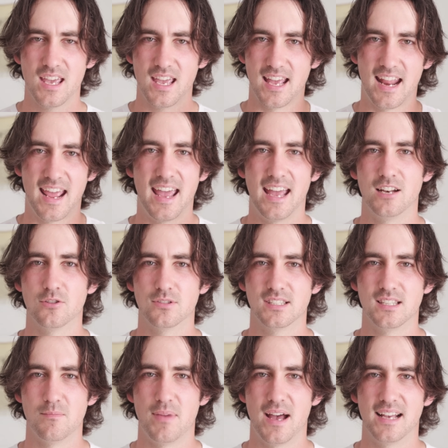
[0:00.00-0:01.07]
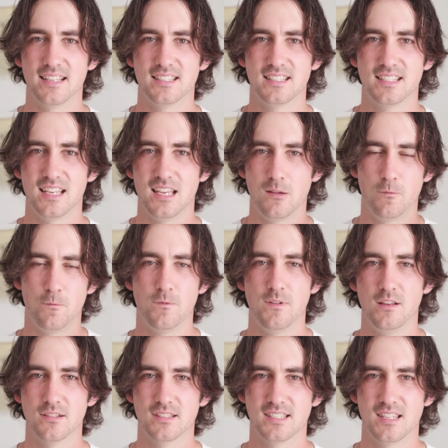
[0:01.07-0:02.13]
It handles the best, it feels